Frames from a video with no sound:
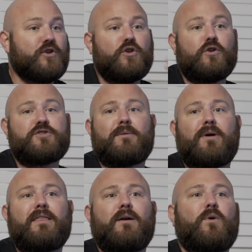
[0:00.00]
So you're
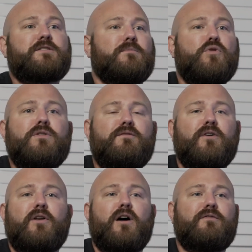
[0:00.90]
somebody that wants to move to
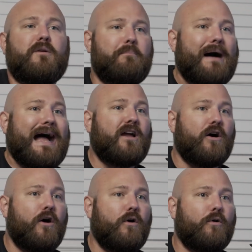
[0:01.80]
Philadelphia, buy a
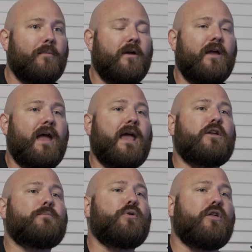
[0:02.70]
home,
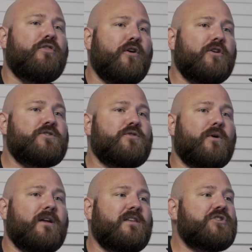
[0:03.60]
and put a
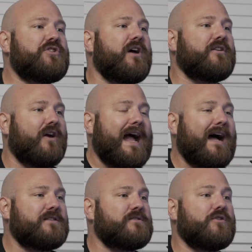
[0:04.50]
3rd-story addition on your
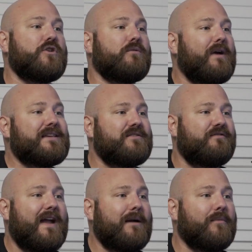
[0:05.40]
house so you can raise a
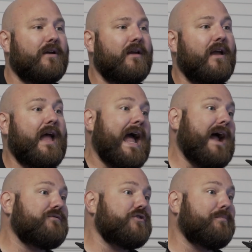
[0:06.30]
family.
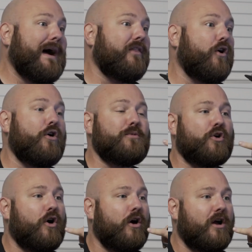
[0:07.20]
After you buy the home, you
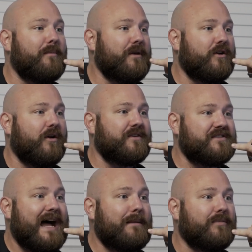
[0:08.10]
call a company called
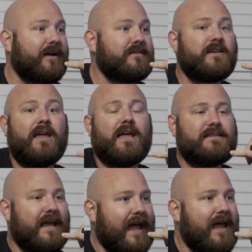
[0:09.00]
DesignBlendz
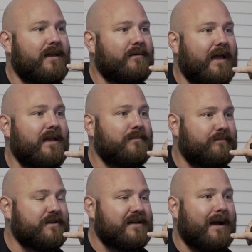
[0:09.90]
and say, hey,
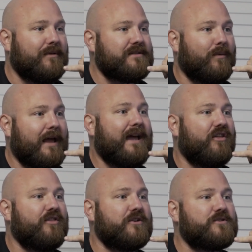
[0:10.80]
DesignBlendz, I want to add
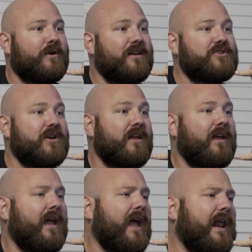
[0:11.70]
a 3rd-story addition.
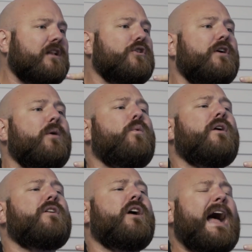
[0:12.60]
And I look at
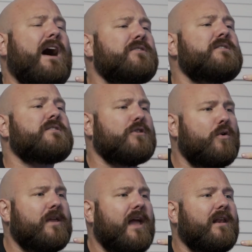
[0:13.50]
where the house is
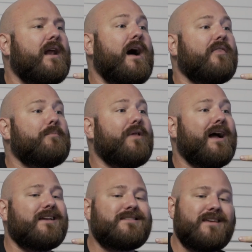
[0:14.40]
located on the
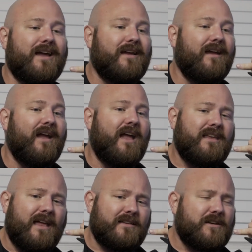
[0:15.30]
block and say,
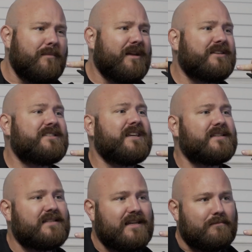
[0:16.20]
yeah, it's going to be a
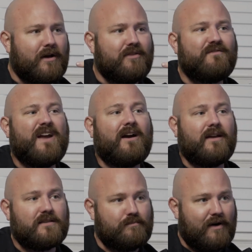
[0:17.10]
16-month
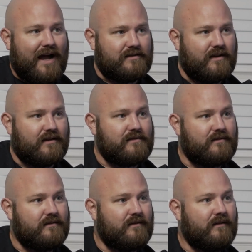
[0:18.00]
variance
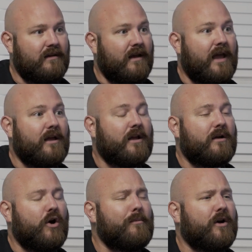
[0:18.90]
process. And the
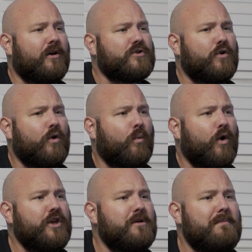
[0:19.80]
homeowner goes,
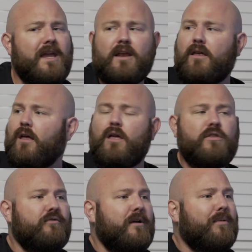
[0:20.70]
what do you mean?
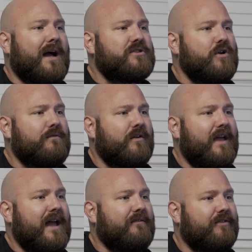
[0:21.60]
3 blocks over,
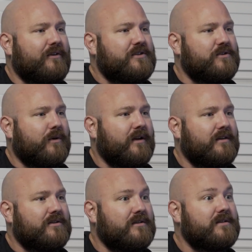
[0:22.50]
they have 3-story
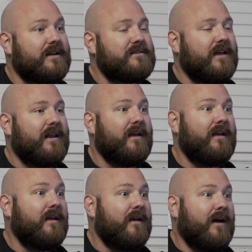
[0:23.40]
additions. And I said,
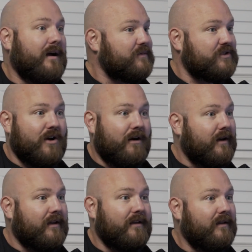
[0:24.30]
I'm
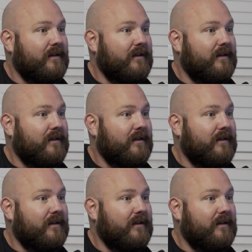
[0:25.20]
sorry.